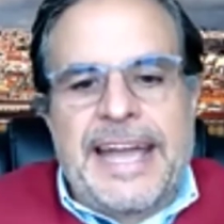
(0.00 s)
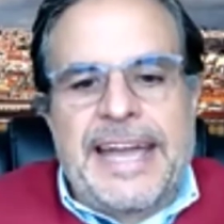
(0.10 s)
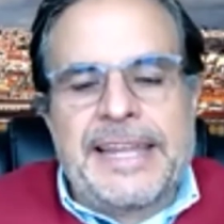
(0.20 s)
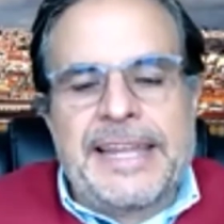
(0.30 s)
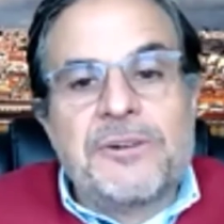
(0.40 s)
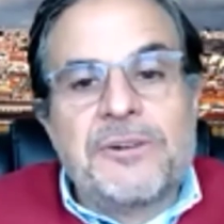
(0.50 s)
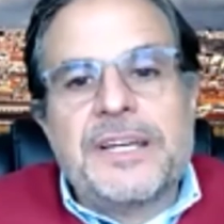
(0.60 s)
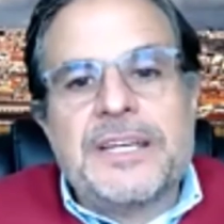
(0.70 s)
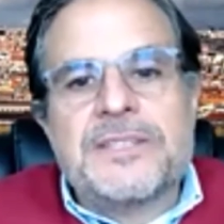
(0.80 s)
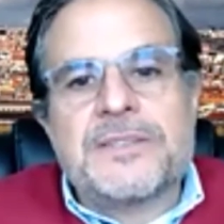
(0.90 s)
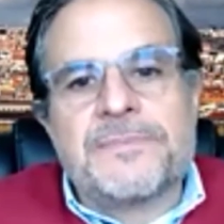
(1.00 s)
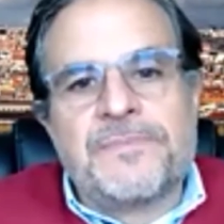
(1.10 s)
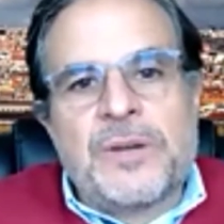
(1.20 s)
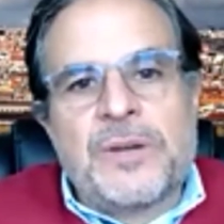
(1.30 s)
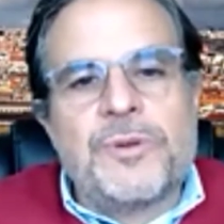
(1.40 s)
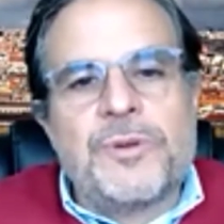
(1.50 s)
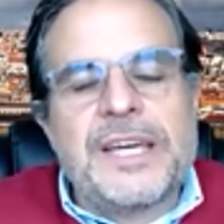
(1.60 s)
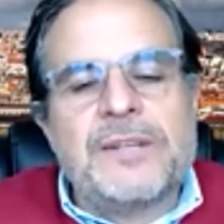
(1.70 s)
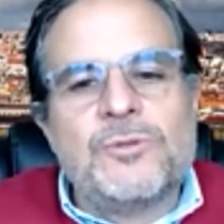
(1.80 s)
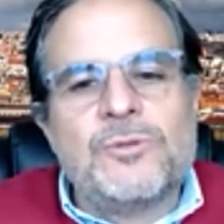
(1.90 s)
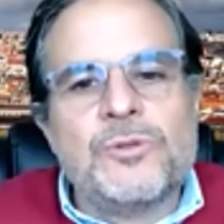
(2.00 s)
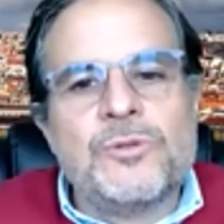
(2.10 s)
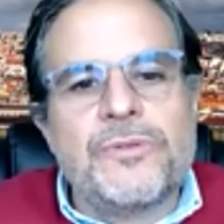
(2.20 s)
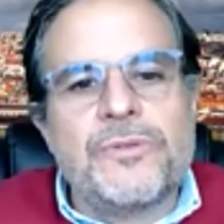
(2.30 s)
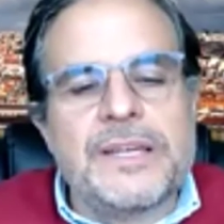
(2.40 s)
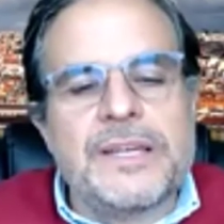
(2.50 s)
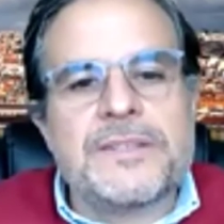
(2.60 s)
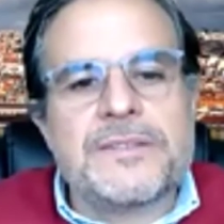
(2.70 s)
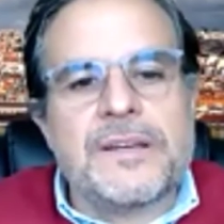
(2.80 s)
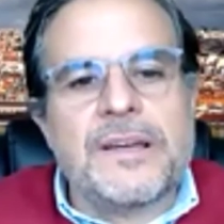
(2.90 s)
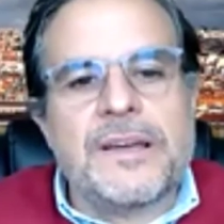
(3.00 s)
And nowadays we can do things